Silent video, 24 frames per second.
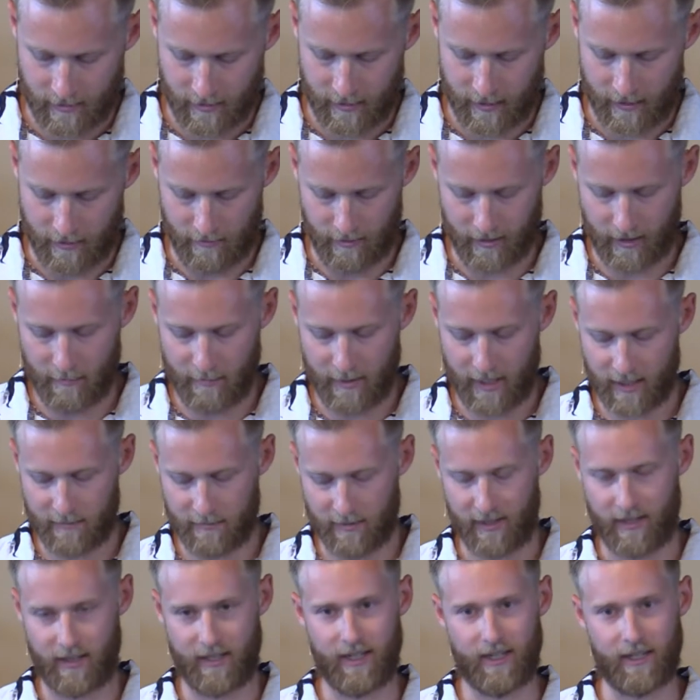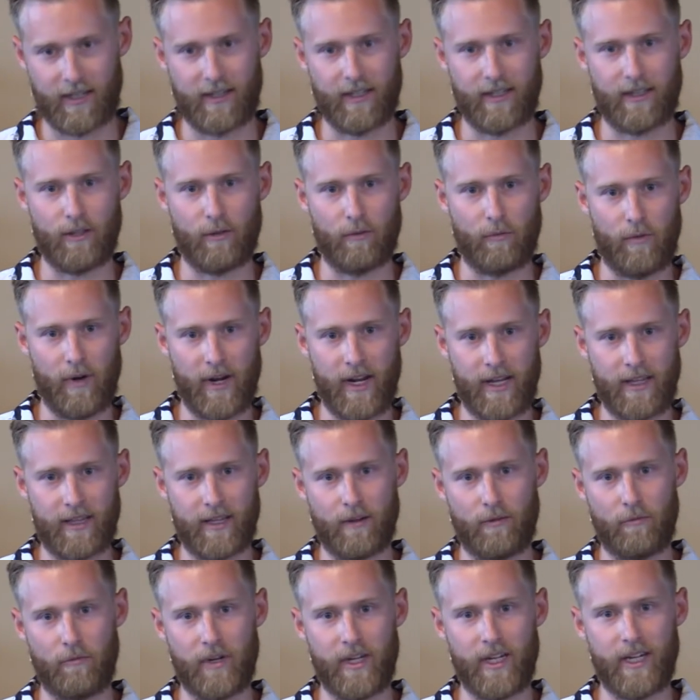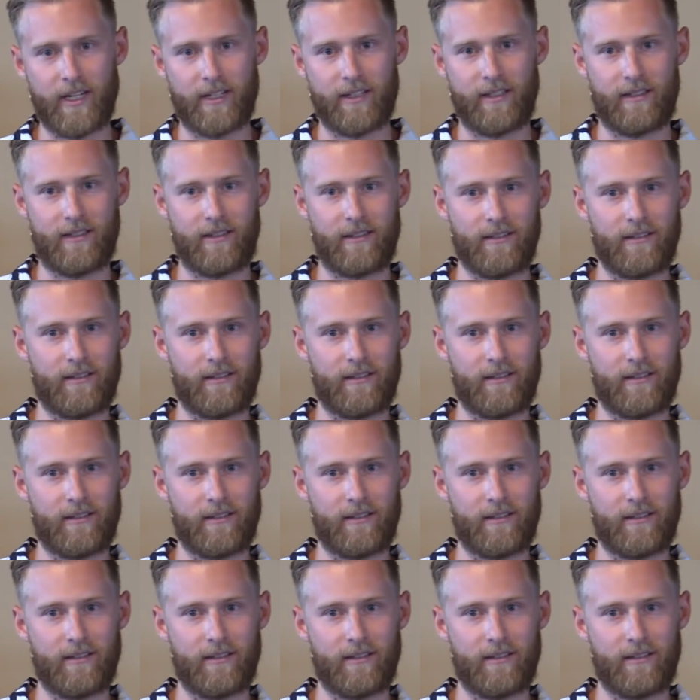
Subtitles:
it really makes me think that the way that we